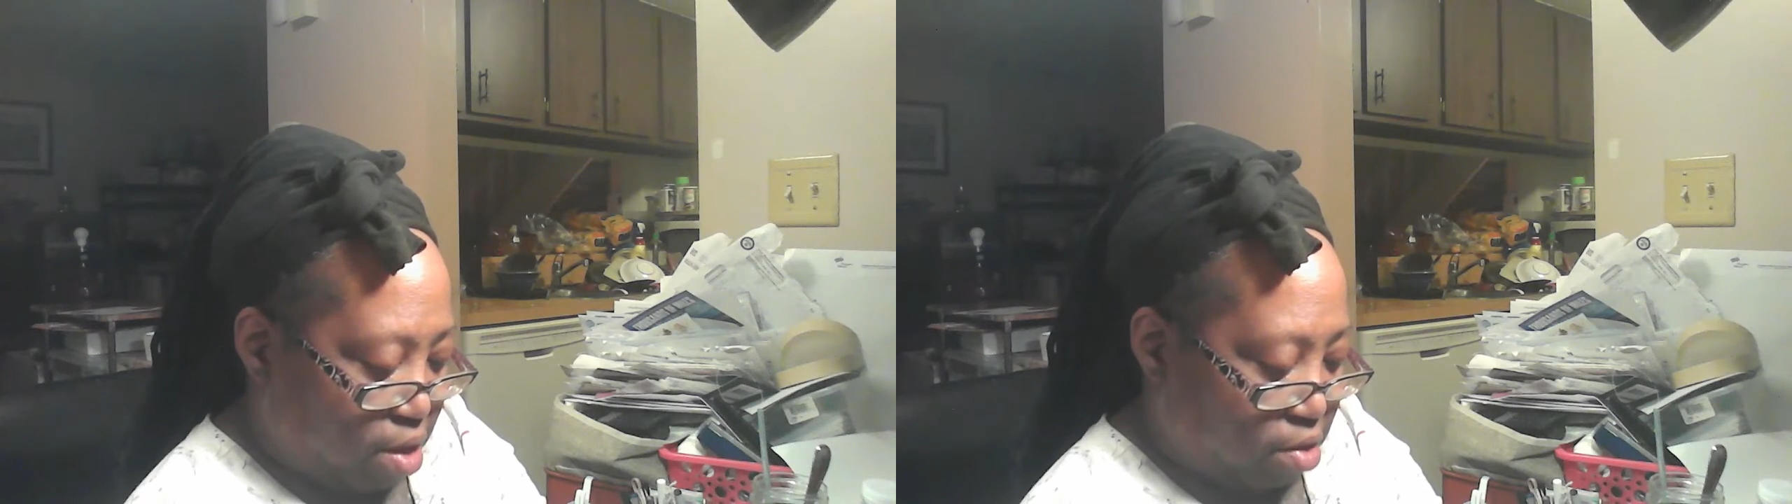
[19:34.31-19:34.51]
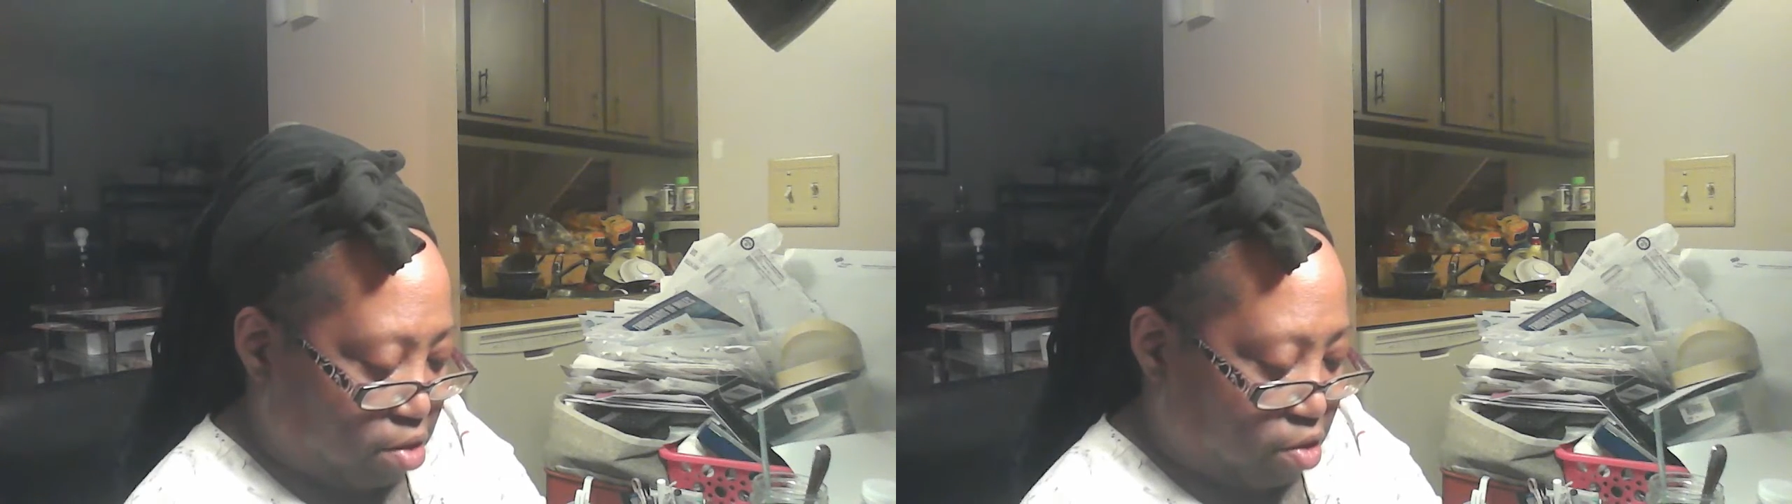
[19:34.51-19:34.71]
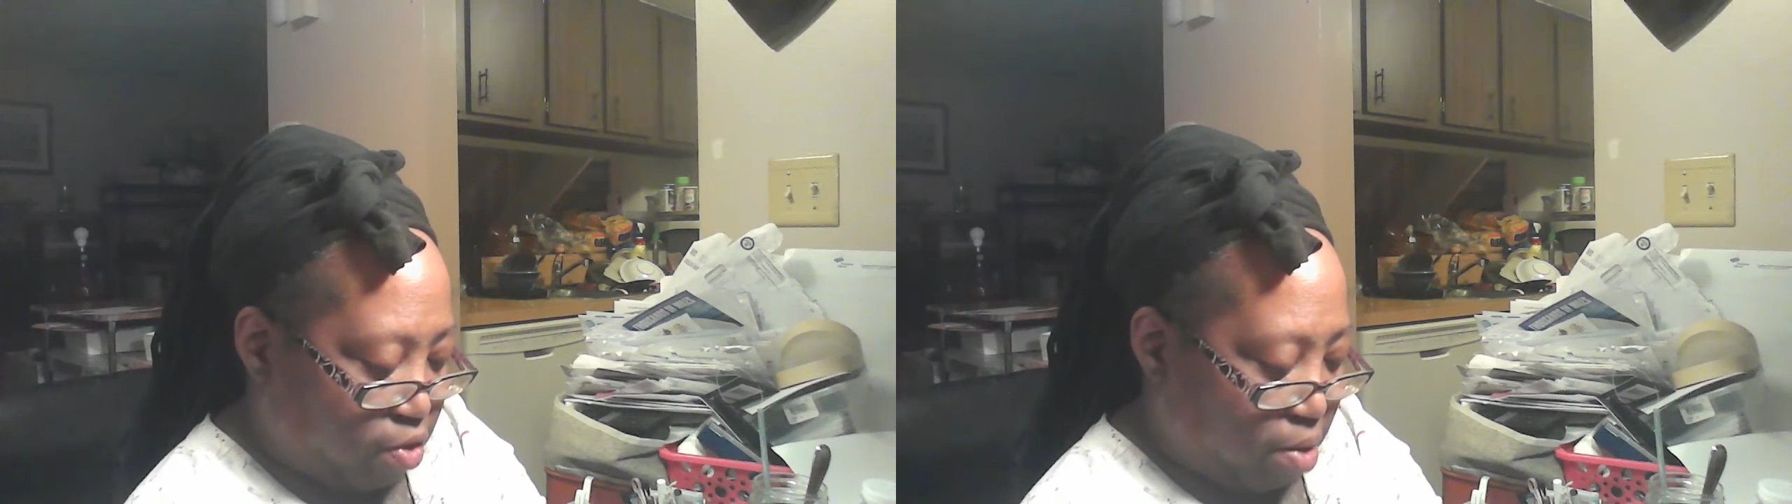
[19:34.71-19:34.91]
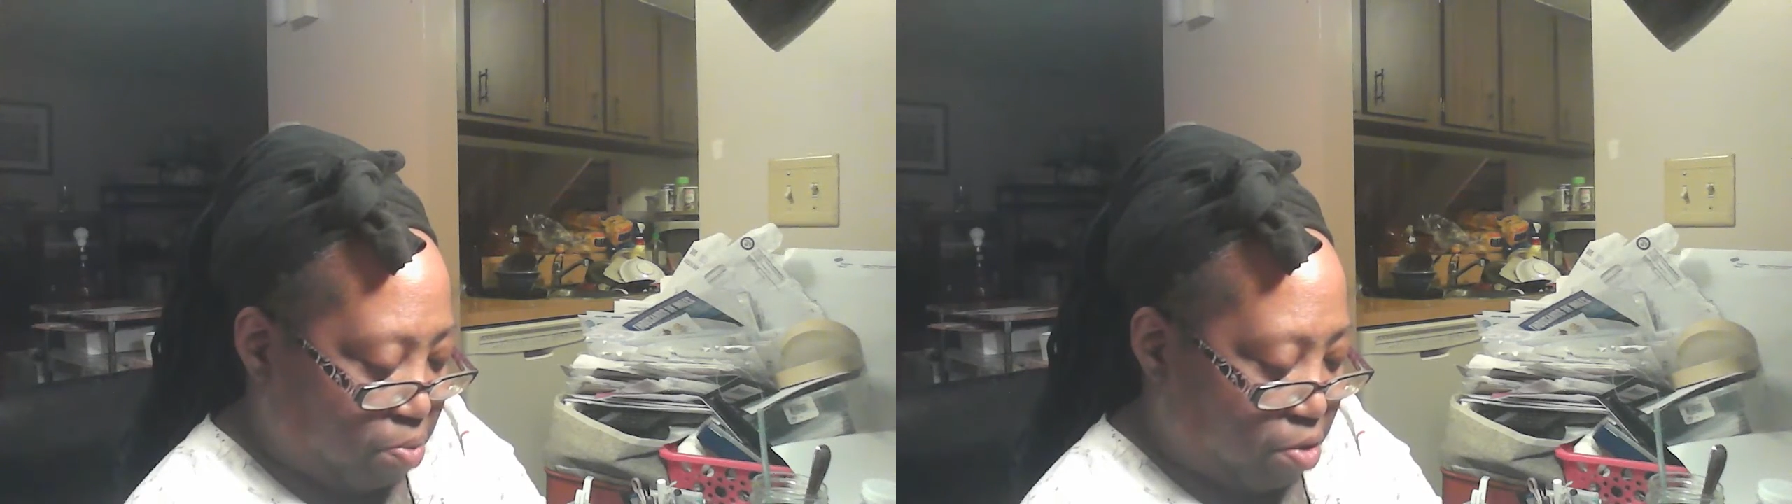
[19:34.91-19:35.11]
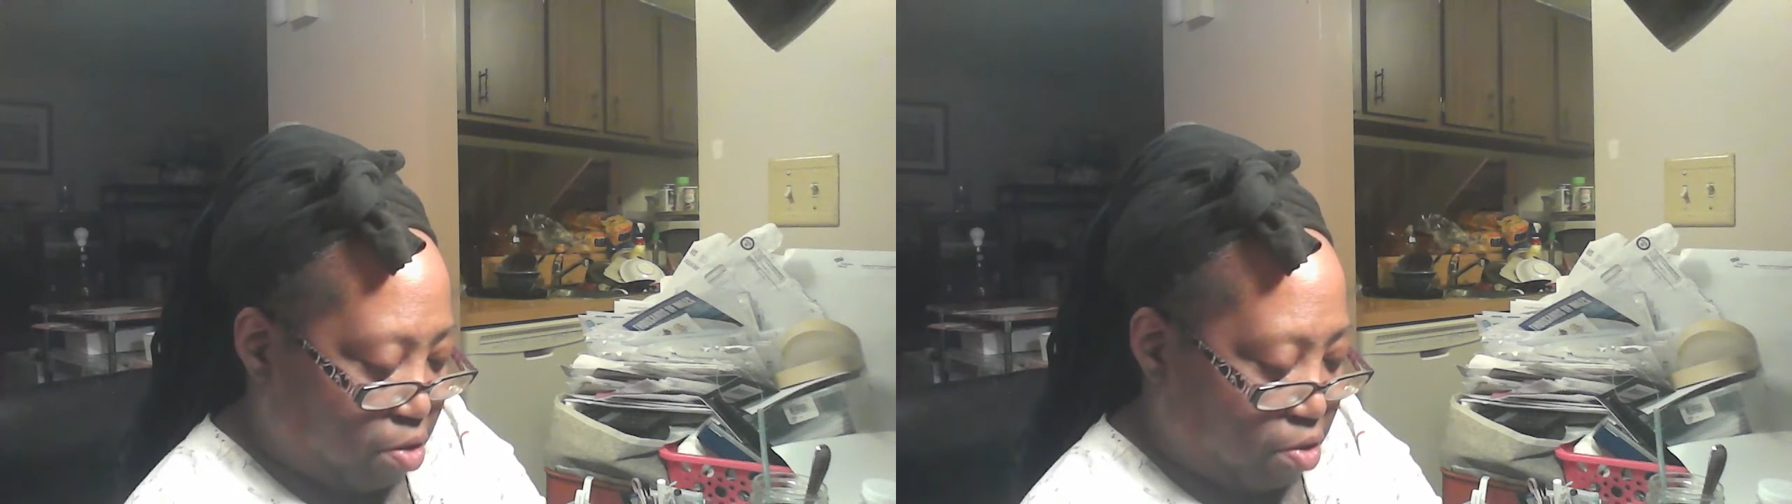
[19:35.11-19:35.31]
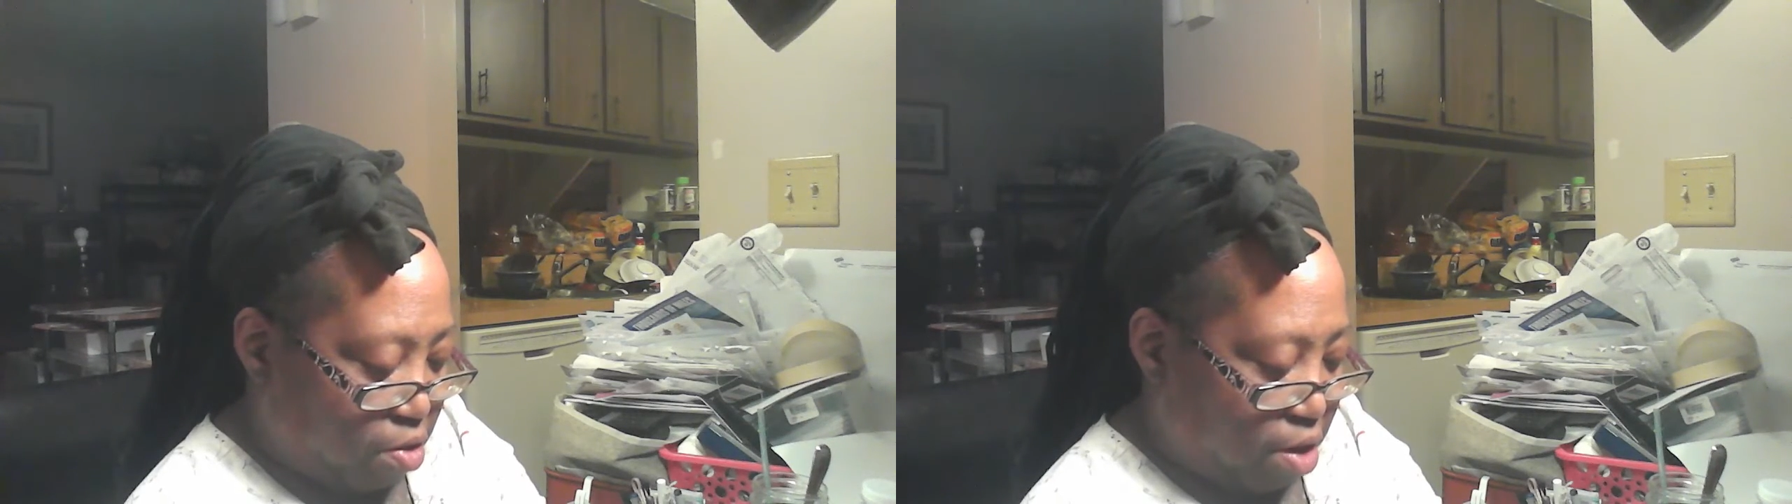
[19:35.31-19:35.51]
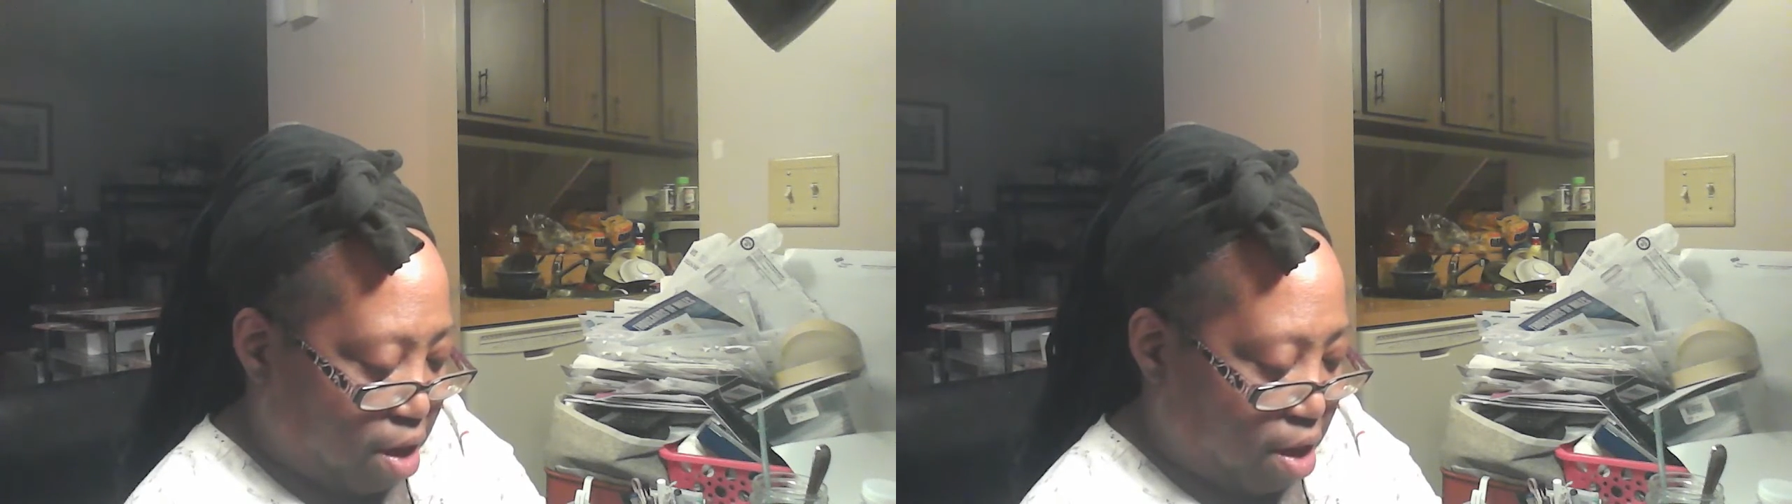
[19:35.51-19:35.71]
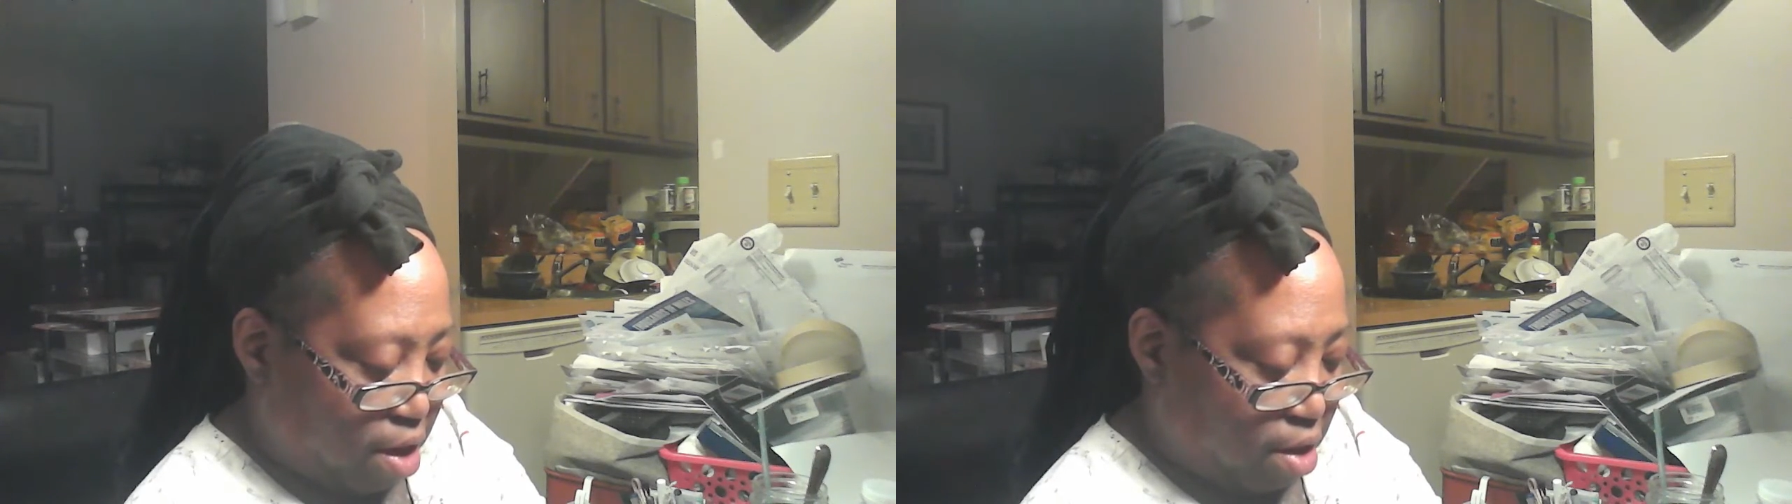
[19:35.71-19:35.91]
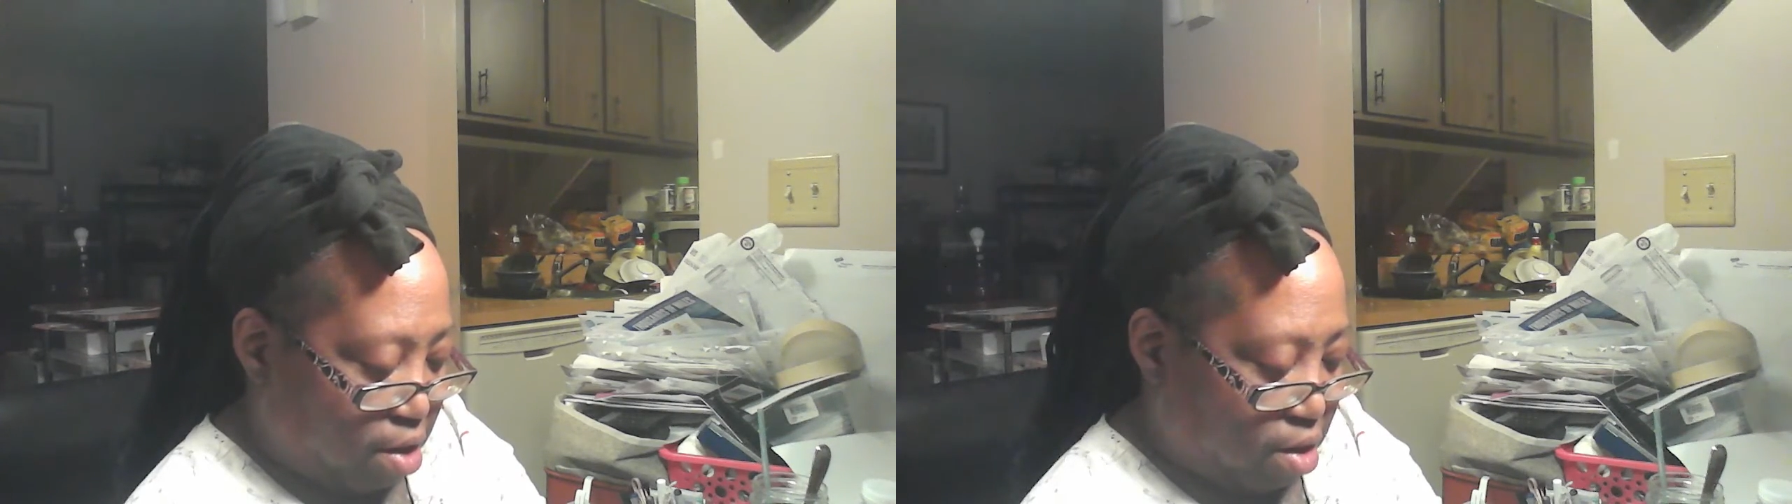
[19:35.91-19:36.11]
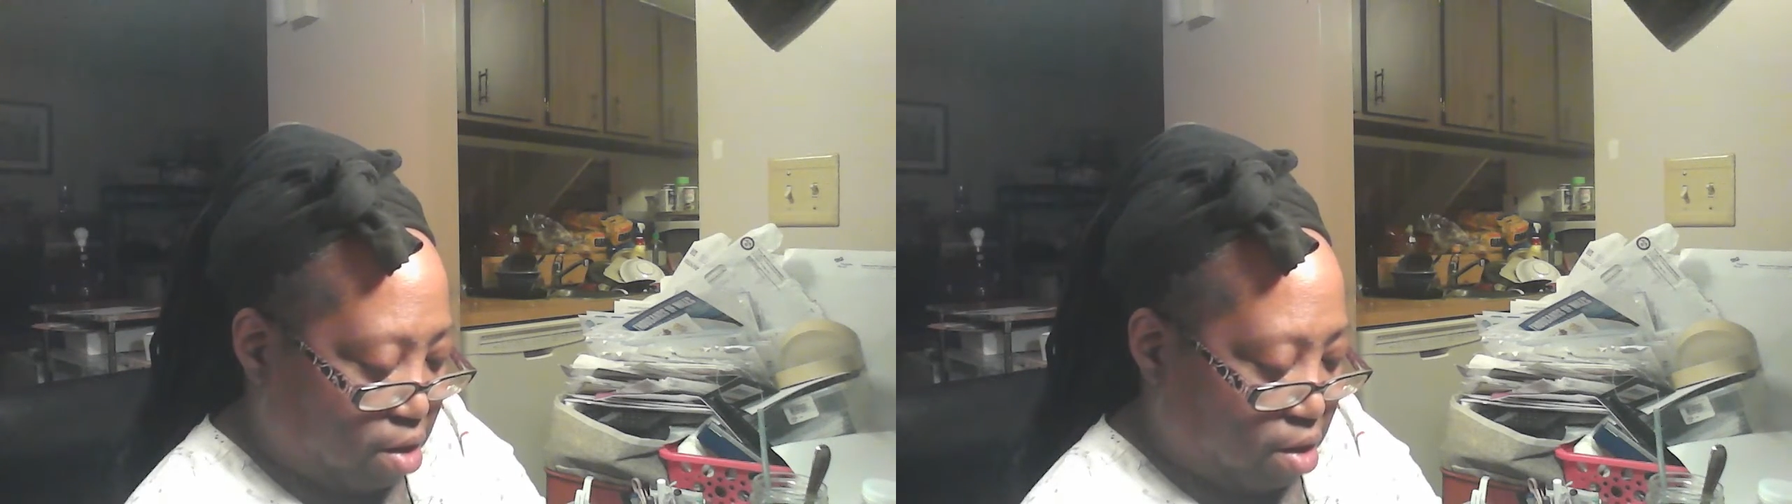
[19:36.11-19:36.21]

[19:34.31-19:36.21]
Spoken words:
scrapbooker, and